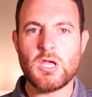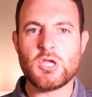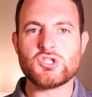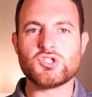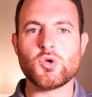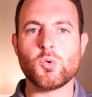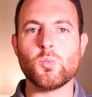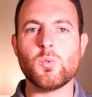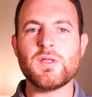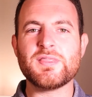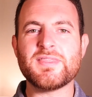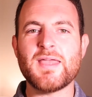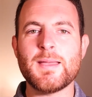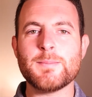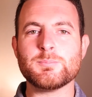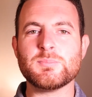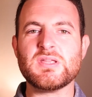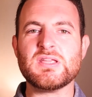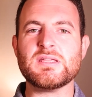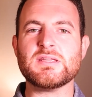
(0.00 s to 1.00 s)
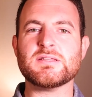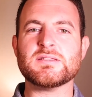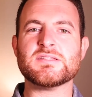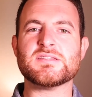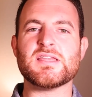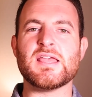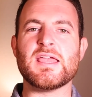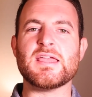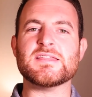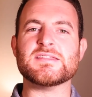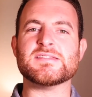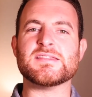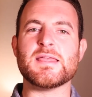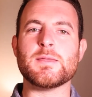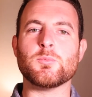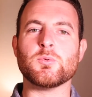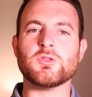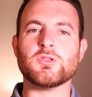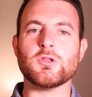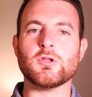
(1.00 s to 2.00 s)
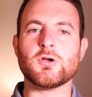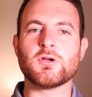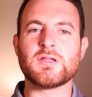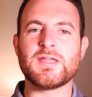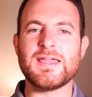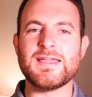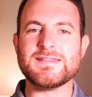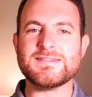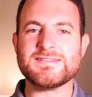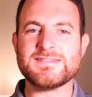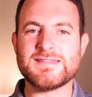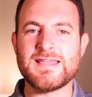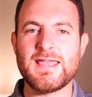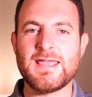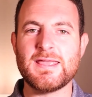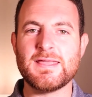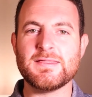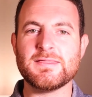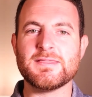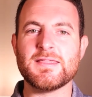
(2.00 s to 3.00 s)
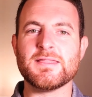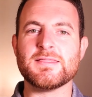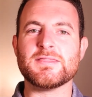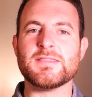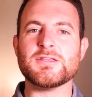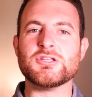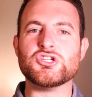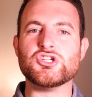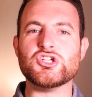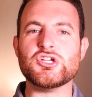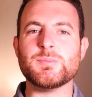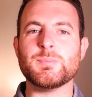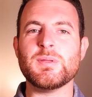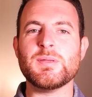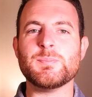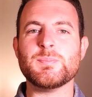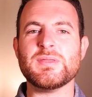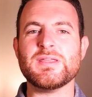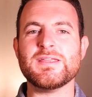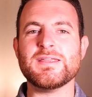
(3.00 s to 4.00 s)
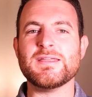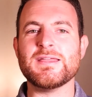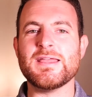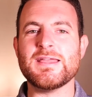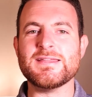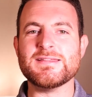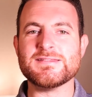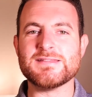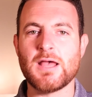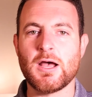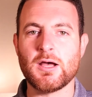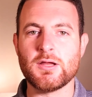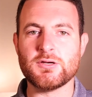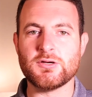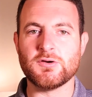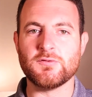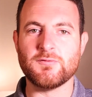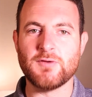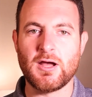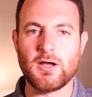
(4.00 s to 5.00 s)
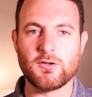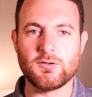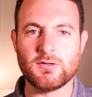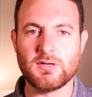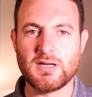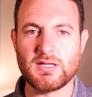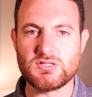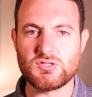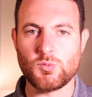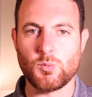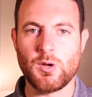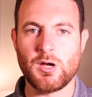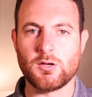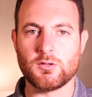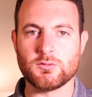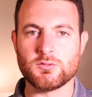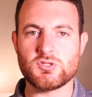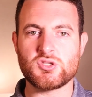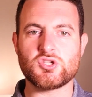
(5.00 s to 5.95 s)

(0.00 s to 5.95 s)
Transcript: So what that means is they would look and say that the GBP is undervalued as well.